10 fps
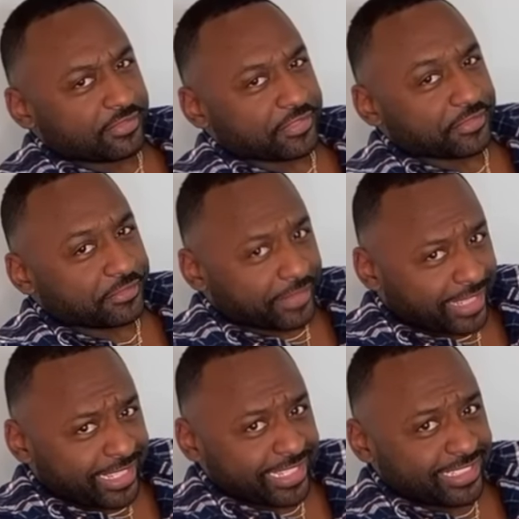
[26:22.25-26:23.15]

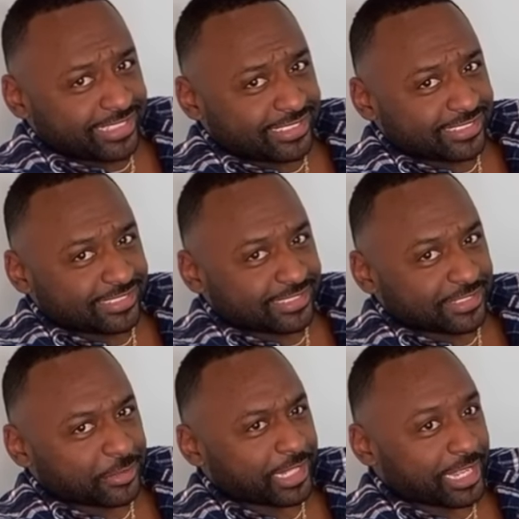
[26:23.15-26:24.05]
Fine?
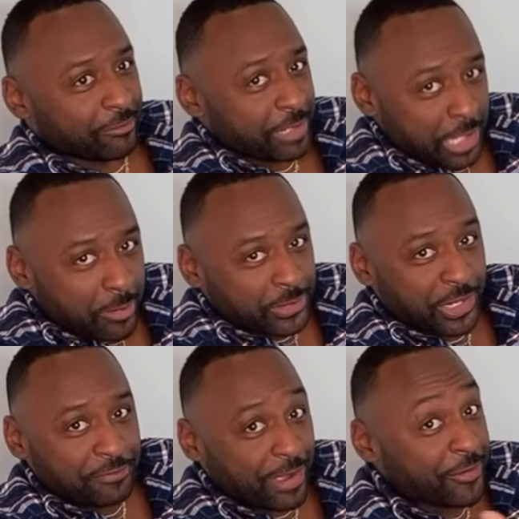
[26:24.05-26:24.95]
Okay, we know we're
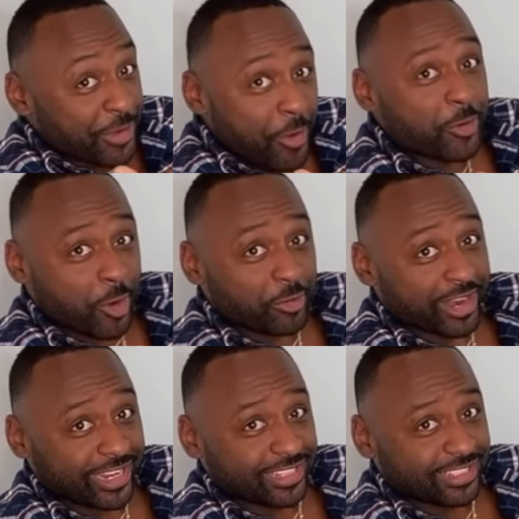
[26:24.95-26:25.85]
talking about Coco,
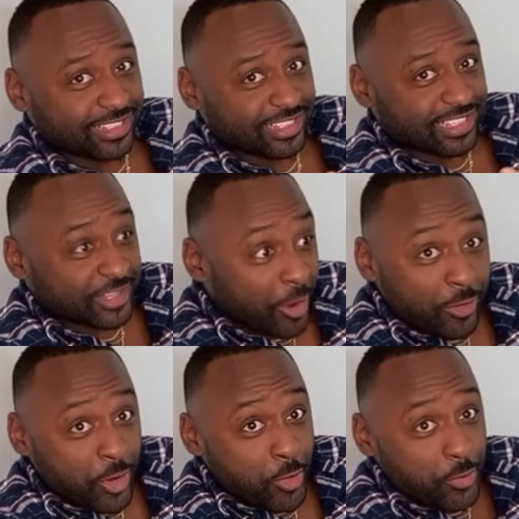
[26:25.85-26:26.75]
right?
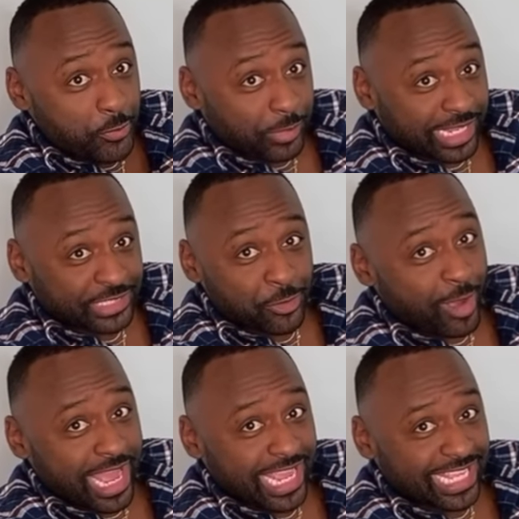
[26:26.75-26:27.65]
Coco plus
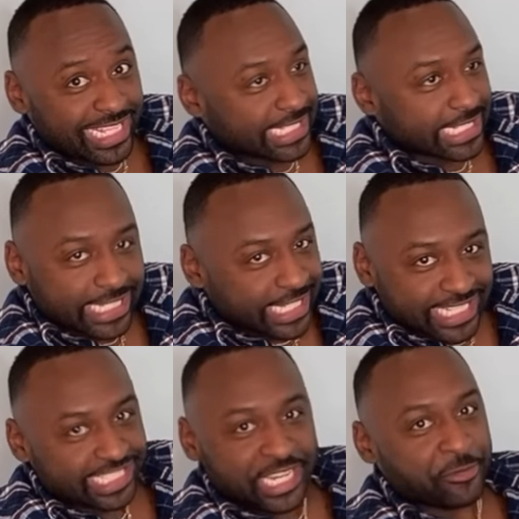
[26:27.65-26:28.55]
quiet
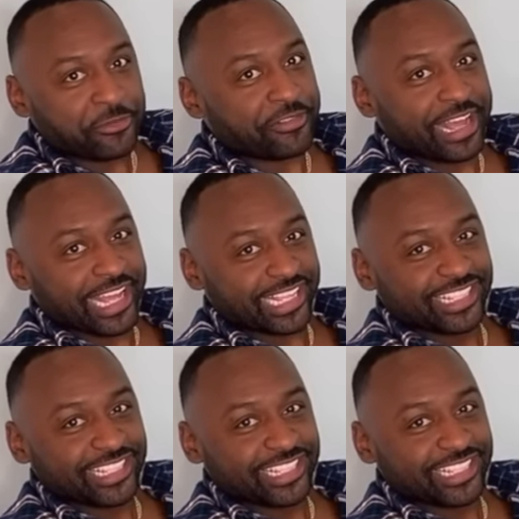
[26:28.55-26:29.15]
doesn't equal fine.